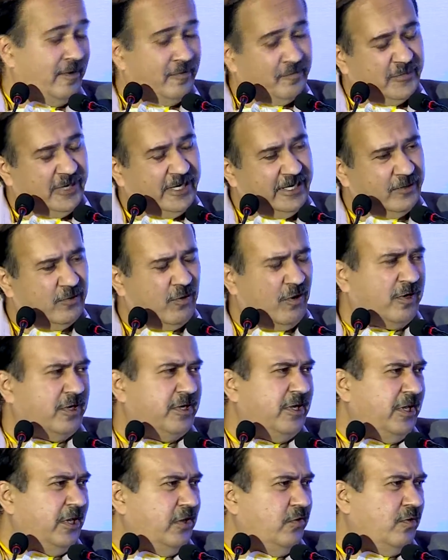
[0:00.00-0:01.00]
But a
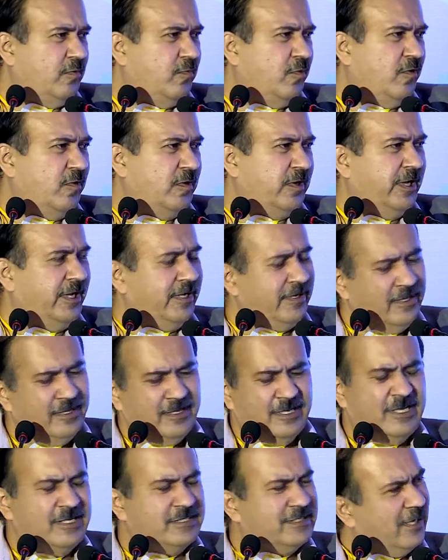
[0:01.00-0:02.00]
doctor knew about it,
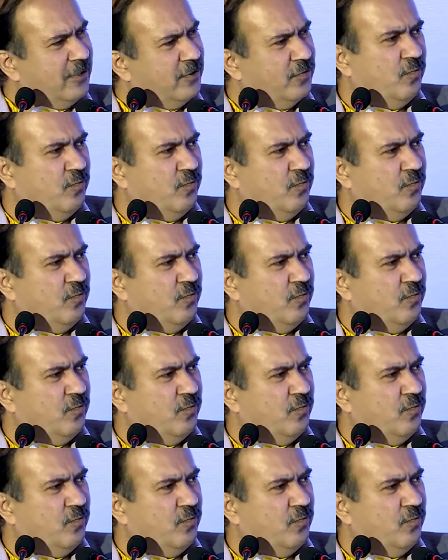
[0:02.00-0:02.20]
he said, no,